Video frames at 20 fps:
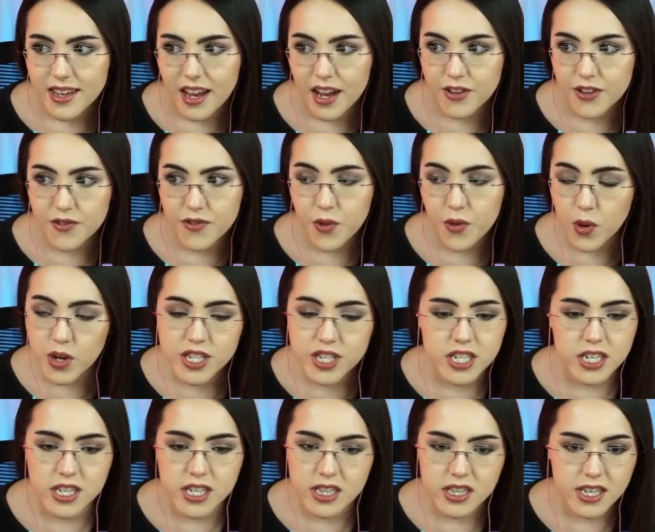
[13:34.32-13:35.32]

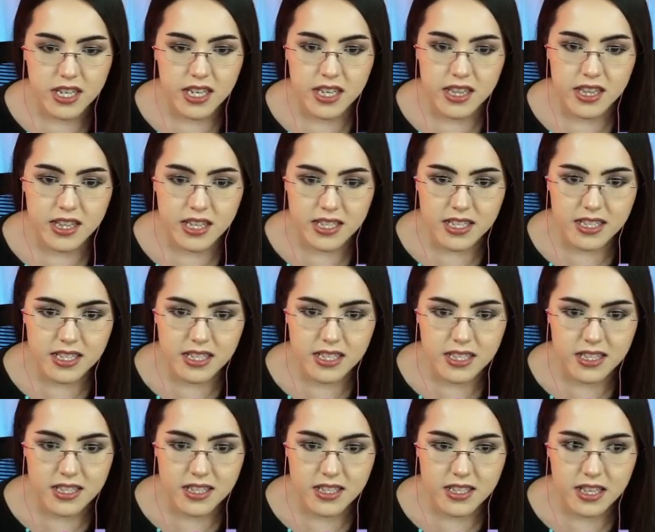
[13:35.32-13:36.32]
unfortunately, this
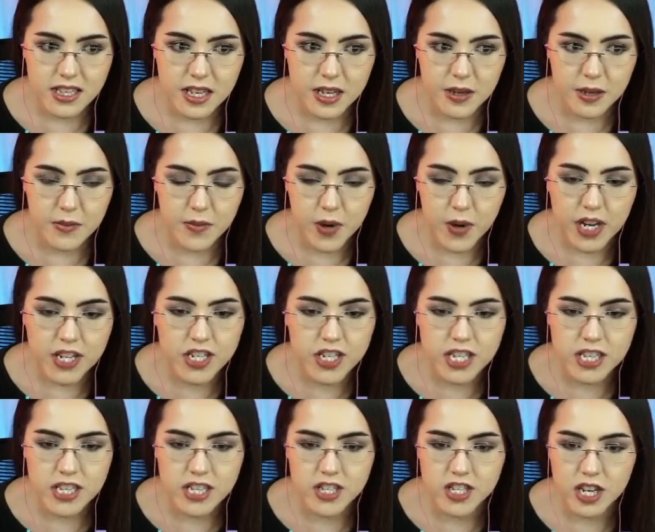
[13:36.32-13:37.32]
is the
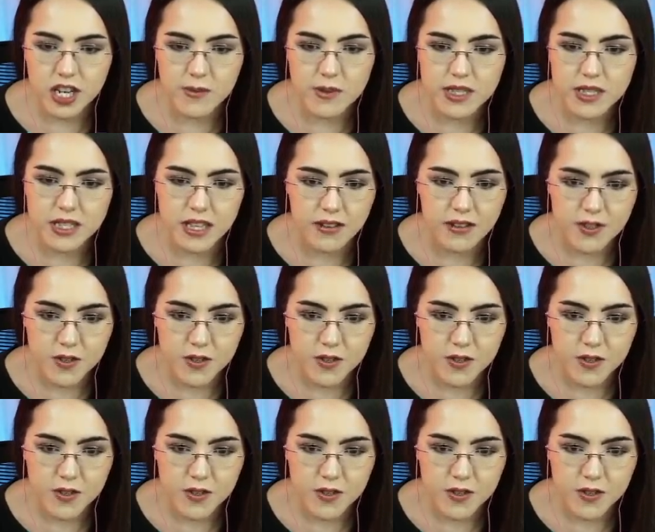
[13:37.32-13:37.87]
impression that Jeb is left